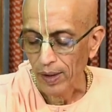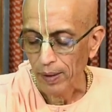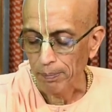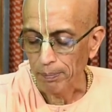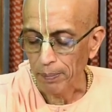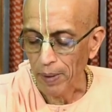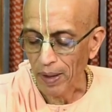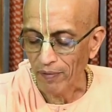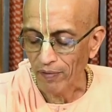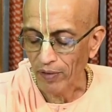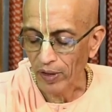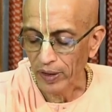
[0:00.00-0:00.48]

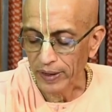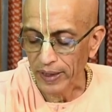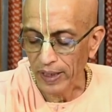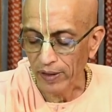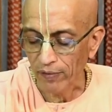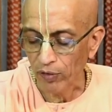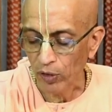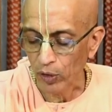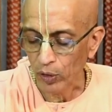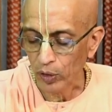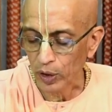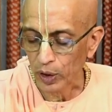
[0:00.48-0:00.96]
By working
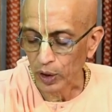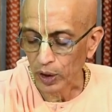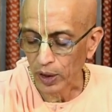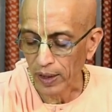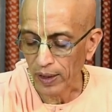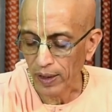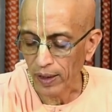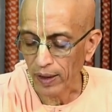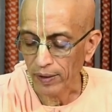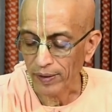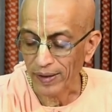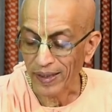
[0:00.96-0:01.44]
for
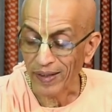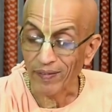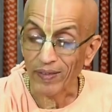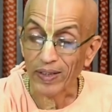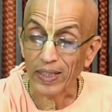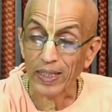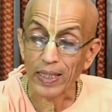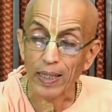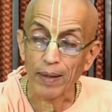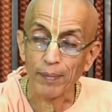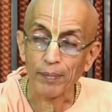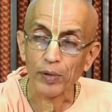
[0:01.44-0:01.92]
Krishna, they will
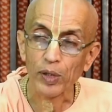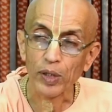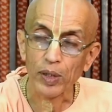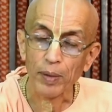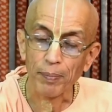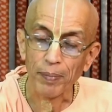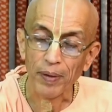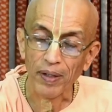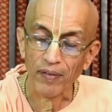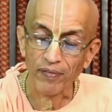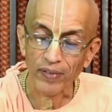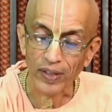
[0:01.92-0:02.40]
come to the
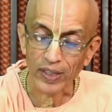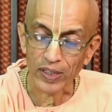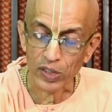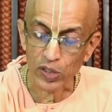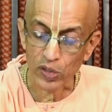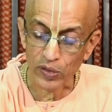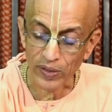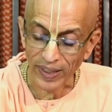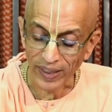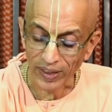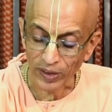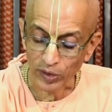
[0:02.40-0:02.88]
perfect
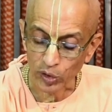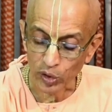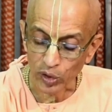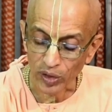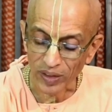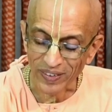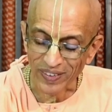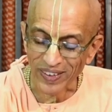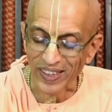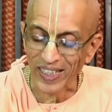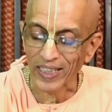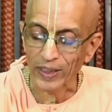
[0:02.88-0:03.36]
stage
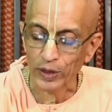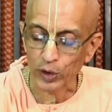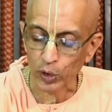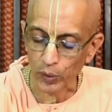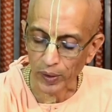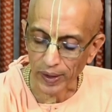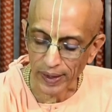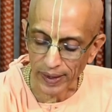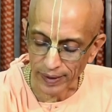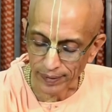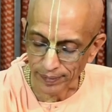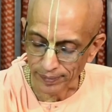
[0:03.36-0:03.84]

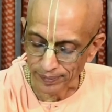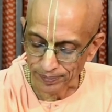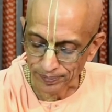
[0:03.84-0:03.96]
gradually.